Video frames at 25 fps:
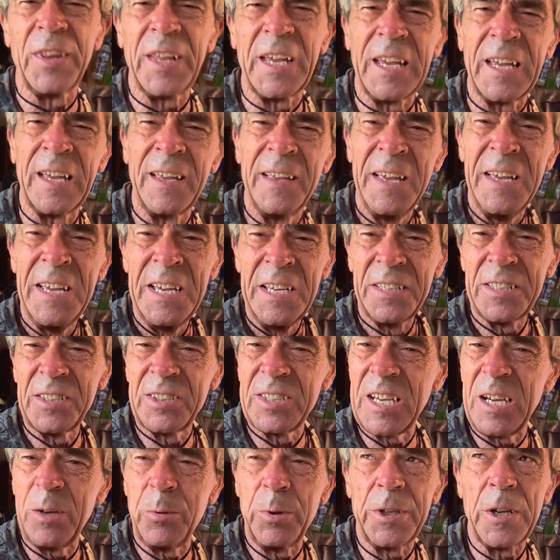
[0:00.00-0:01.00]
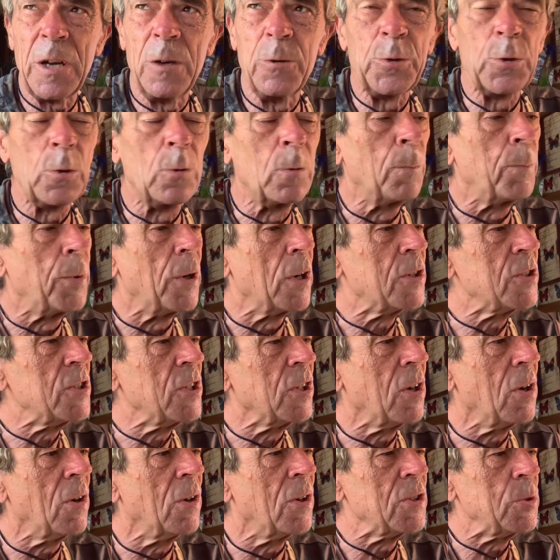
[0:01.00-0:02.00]
there. As I say, we don't do
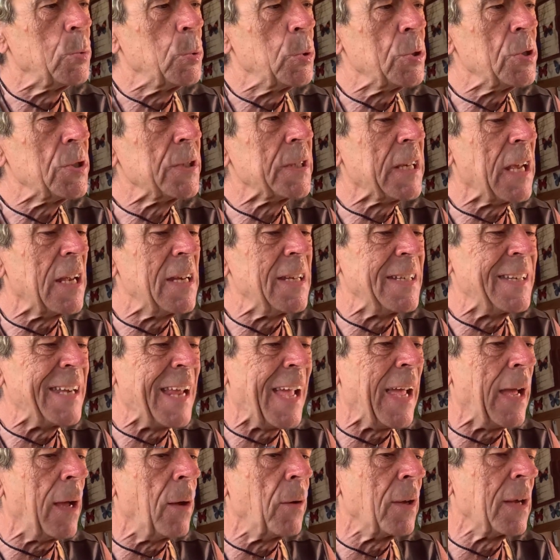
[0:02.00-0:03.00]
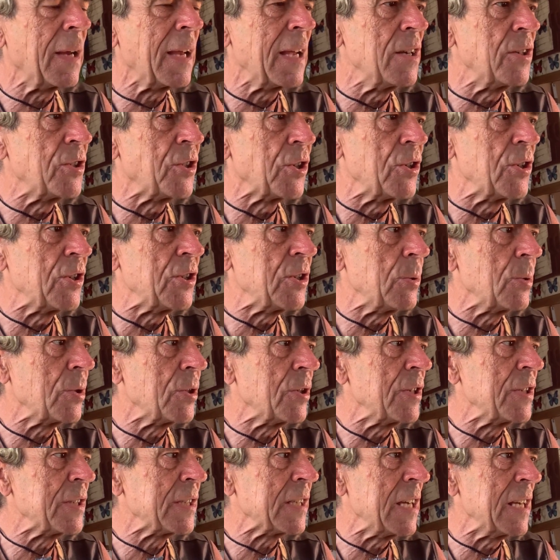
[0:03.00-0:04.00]
unboxing, guys, we just get down and get dirty with
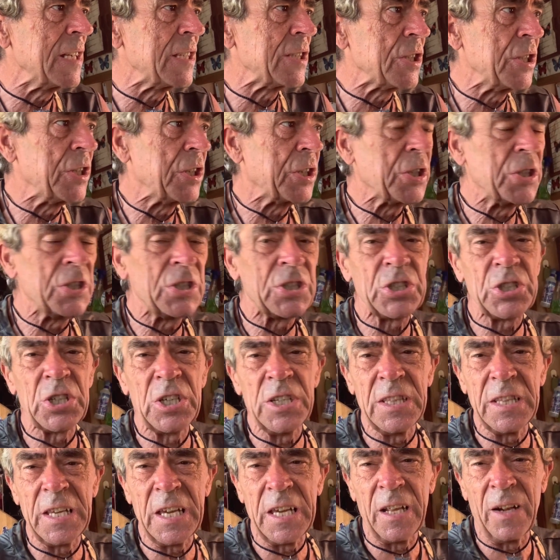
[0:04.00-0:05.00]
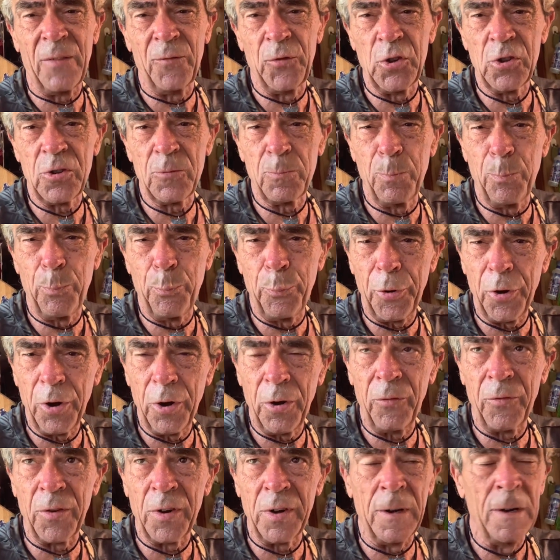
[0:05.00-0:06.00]
these kits. And you can see there, I've just
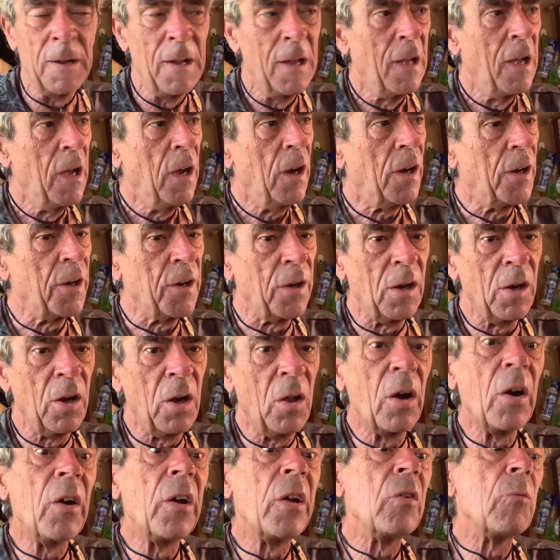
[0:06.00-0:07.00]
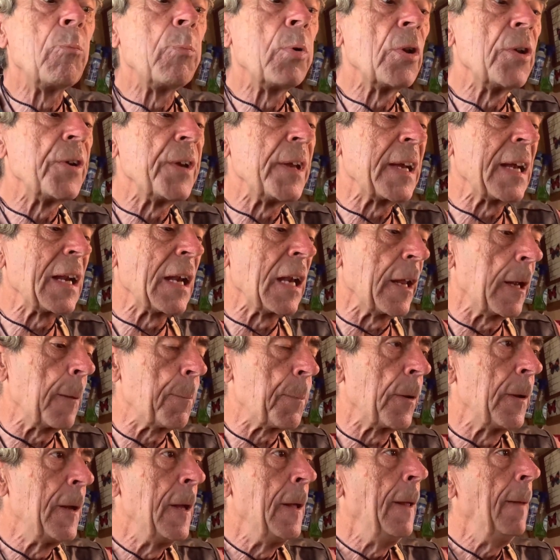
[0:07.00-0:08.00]
proven on a live bloody
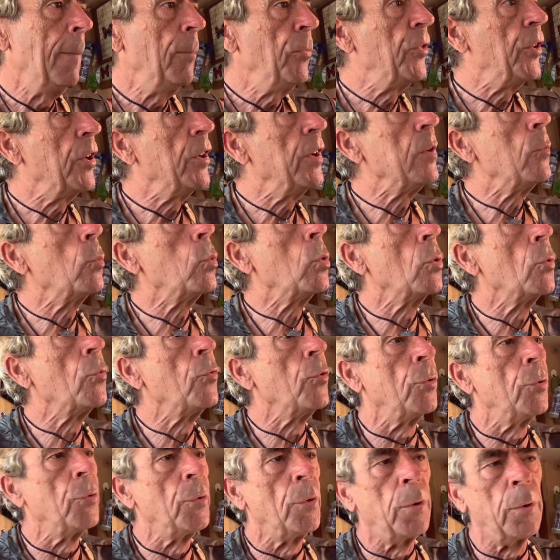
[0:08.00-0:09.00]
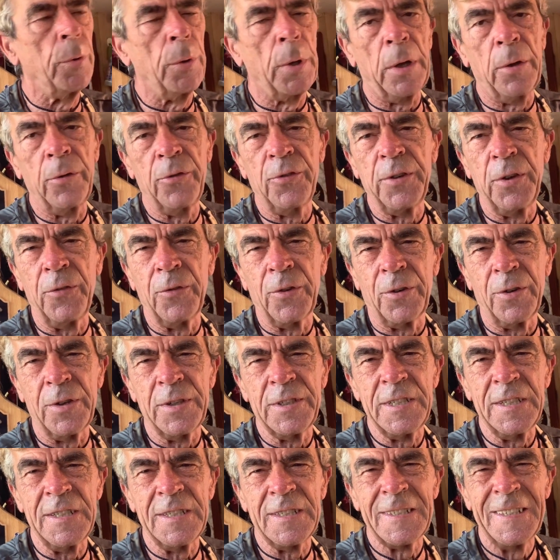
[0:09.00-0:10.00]
clip that it will run all those
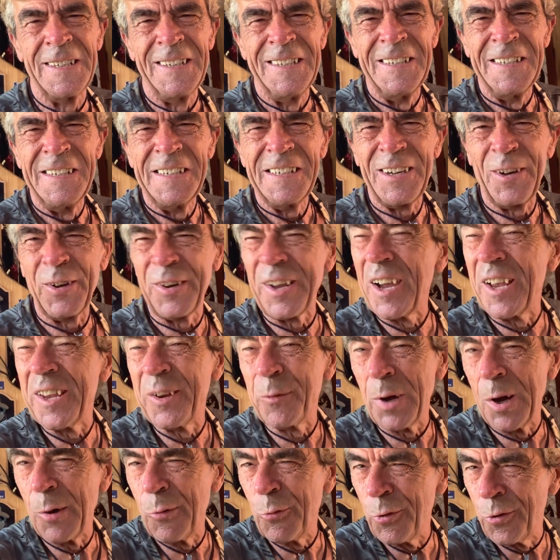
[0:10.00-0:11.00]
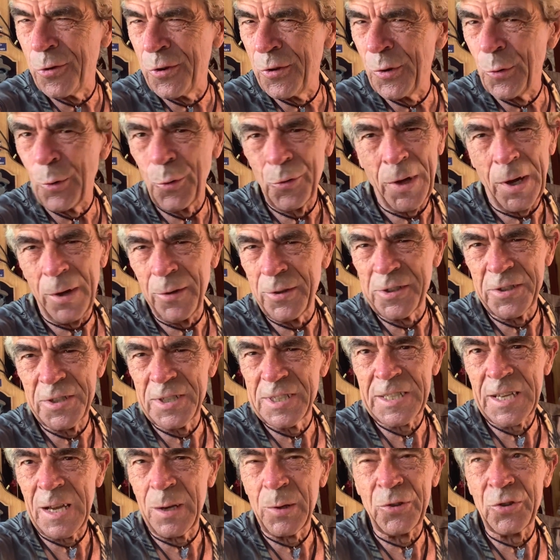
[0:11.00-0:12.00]
devices. Okay, you won't run all those at the
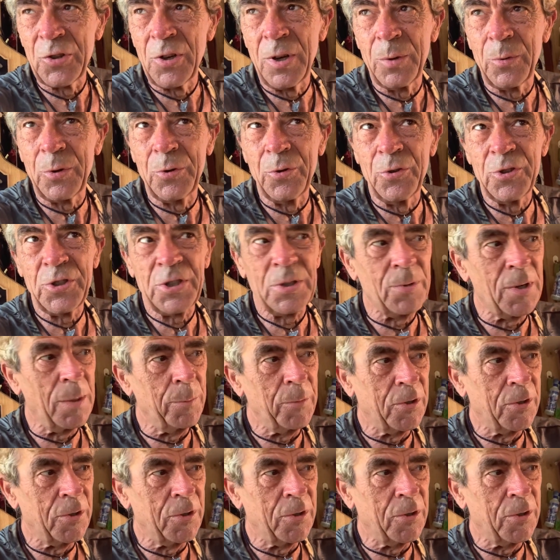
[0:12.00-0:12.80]
same time, of course you won't,